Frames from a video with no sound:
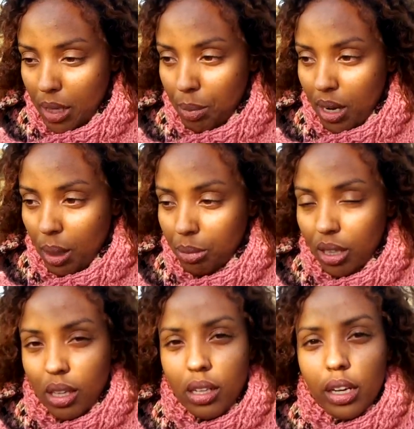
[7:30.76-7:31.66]
it
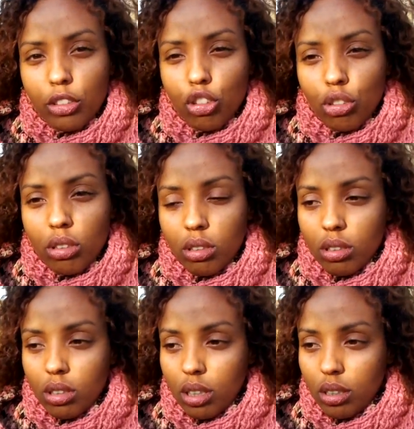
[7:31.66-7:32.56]
becomes a clutch.
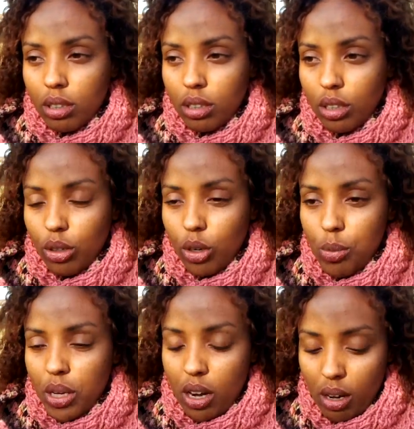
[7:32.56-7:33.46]

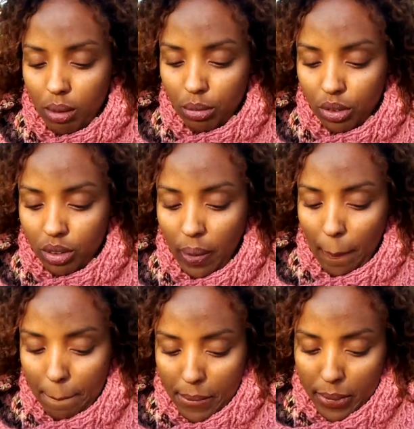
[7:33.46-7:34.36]
It becomes,
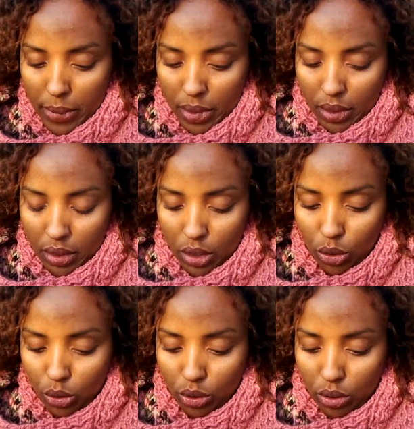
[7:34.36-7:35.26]

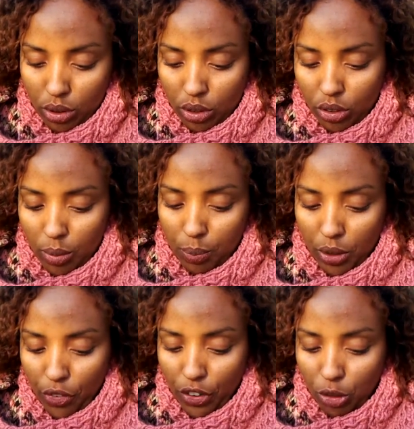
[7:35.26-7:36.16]
there's a
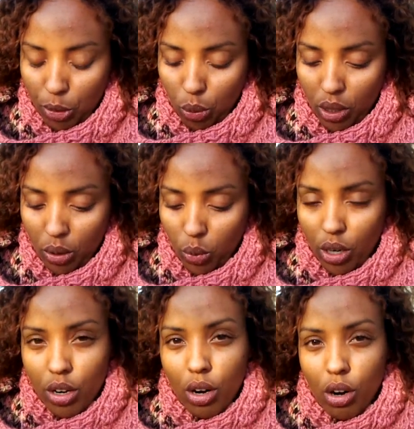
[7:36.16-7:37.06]
difference between
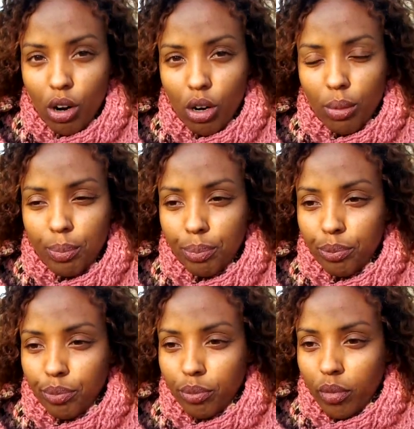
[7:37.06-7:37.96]
when an herb
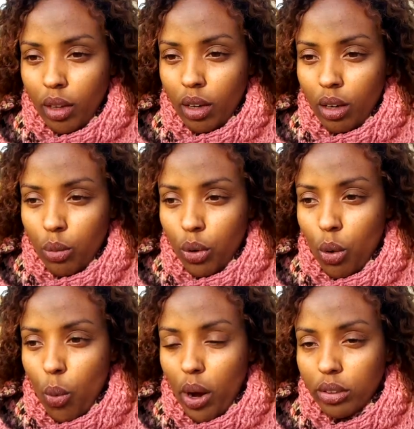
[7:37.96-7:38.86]

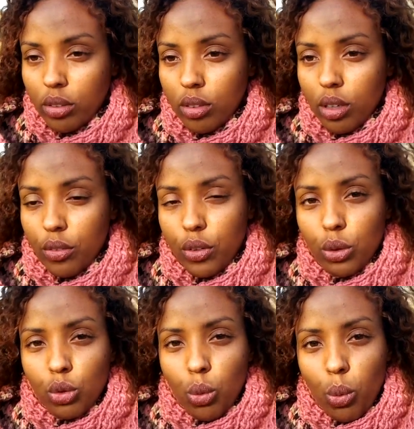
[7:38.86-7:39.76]
requests
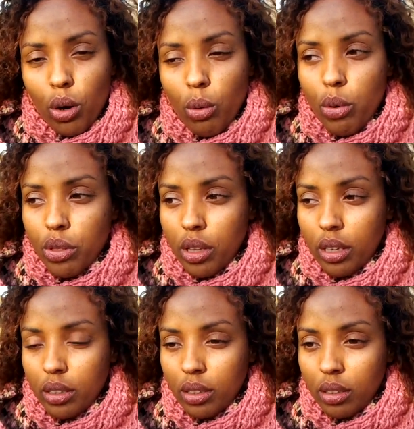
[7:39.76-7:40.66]
of you to work with
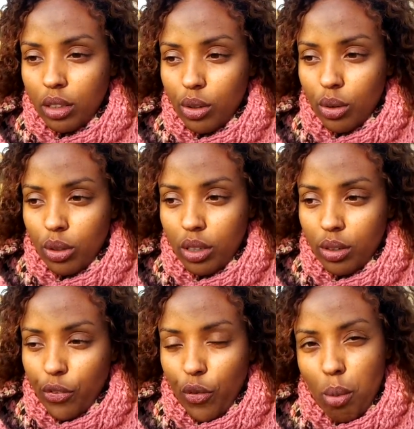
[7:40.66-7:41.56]
it,
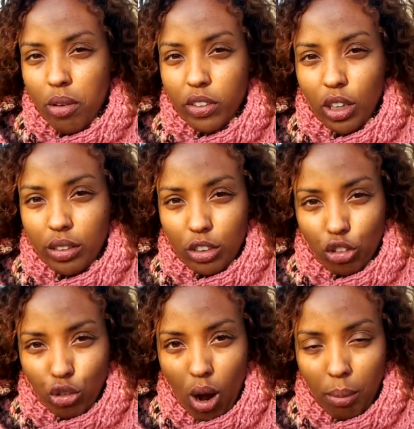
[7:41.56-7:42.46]
in the form of as
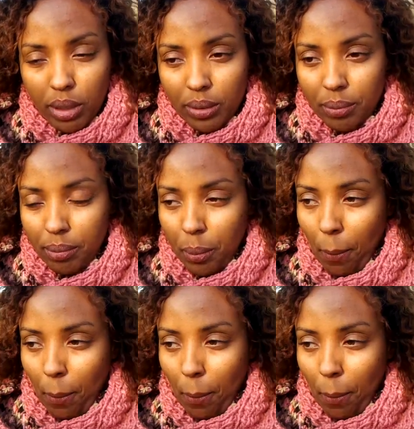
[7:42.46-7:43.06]
a shaman.